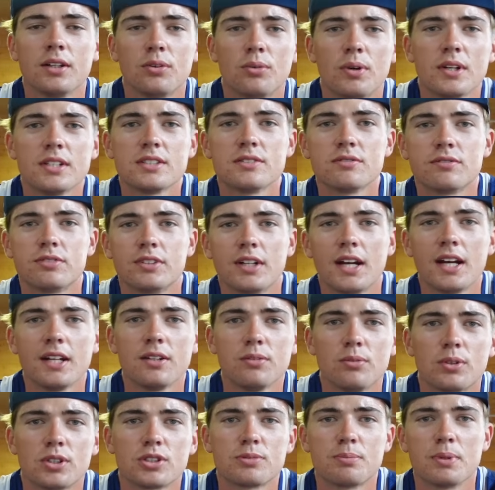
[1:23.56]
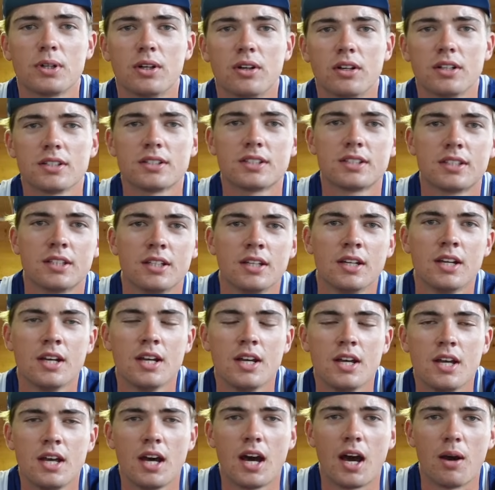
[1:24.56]
the reason for that was because
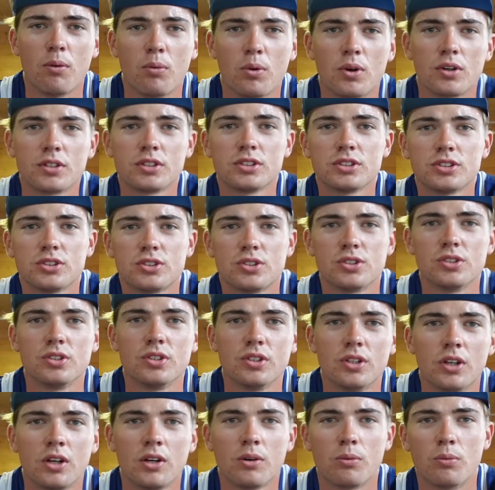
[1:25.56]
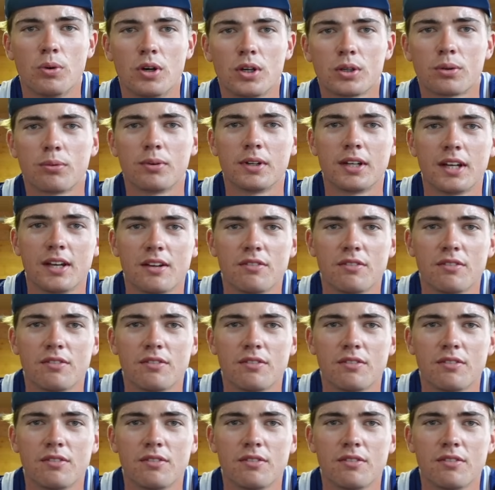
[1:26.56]
I wanted to work with the